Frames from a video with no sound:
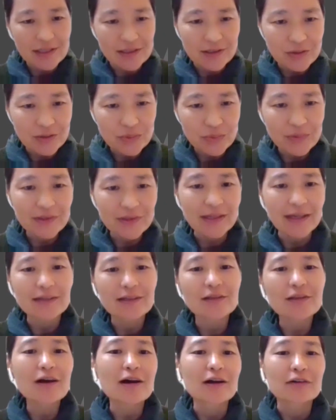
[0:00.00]
Center with
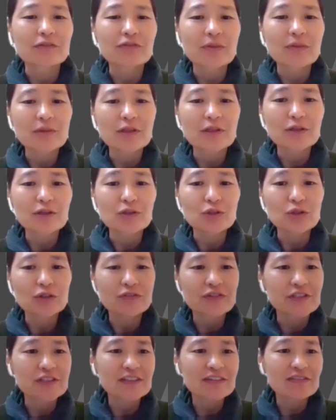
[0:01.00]
Anna Locke from the
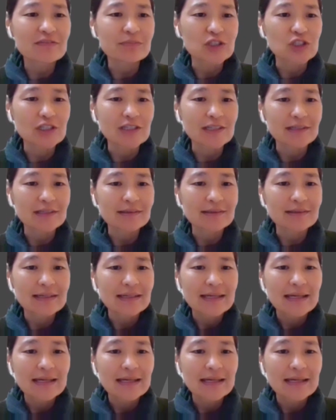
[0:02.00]
University of Michigan.